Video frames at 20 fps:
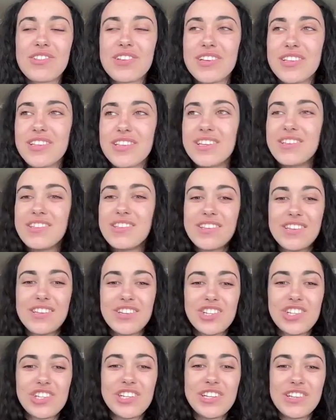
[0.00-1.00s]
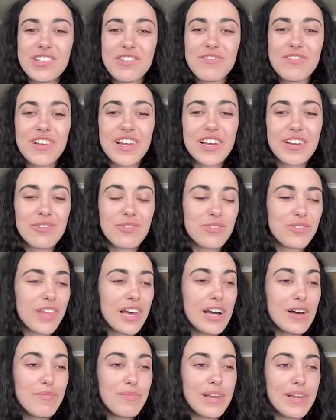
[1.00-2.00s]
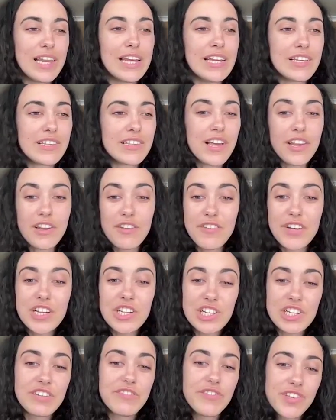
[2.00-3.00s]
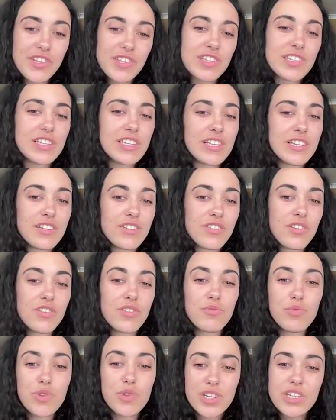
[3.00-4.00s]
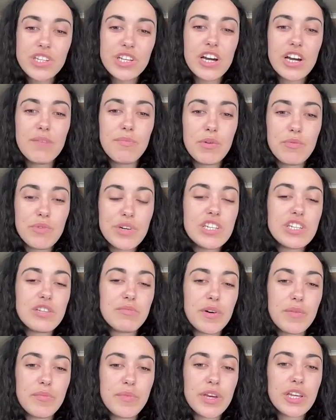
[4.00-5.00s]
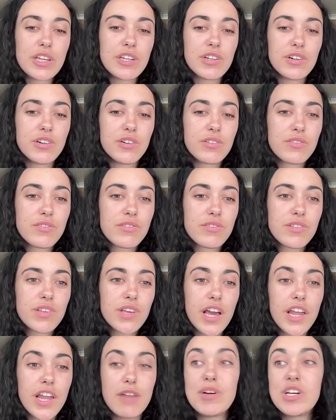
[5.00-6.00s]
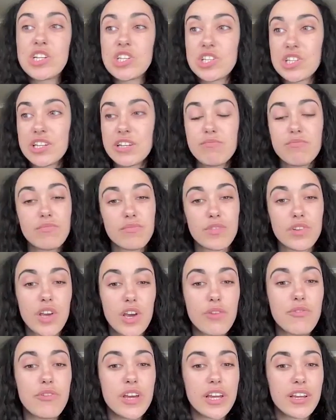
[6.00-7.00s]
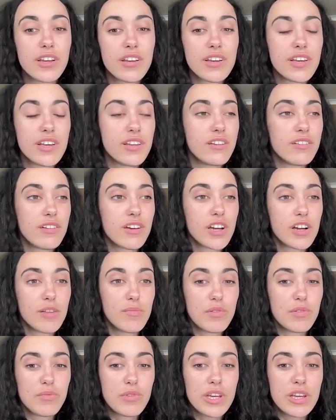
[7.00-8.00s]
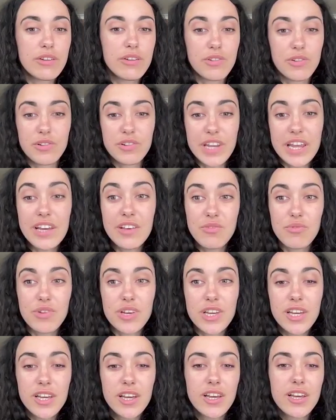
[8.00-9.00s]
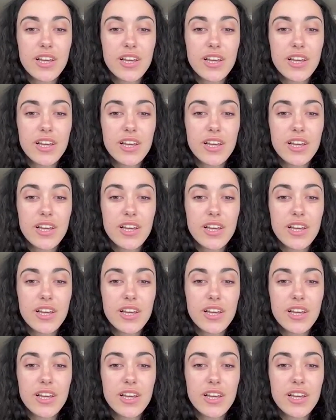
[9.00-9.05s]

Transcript: it's like these synergies of like all that place. And I've actually visited, so the one time I went to Barbados, and I'm actually going in a couple of weeks or next week.